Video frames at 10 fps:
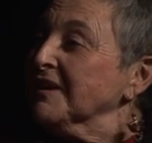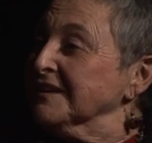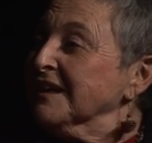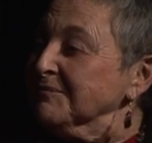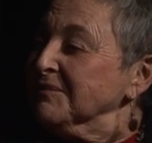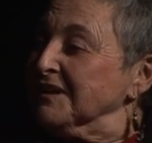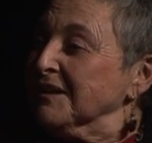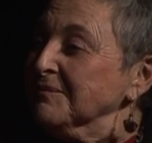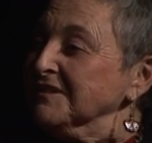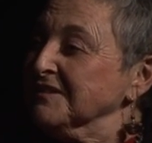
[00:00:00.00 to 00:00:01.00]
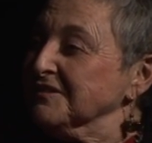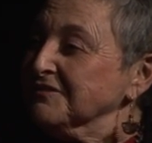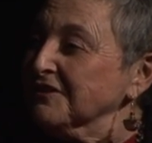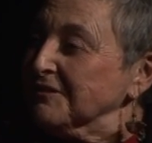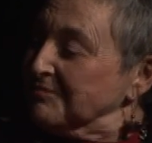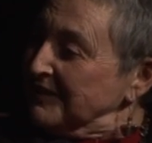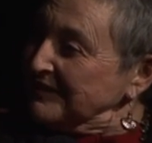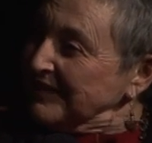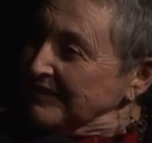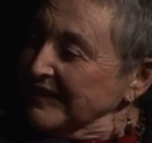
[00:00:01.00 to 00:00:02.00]
by not becoming distraught,
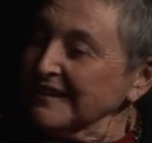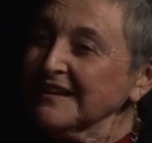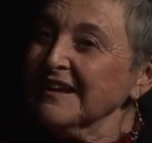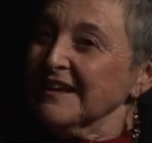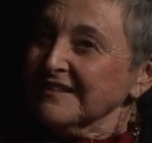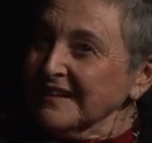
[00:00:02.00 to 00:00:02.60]
because I think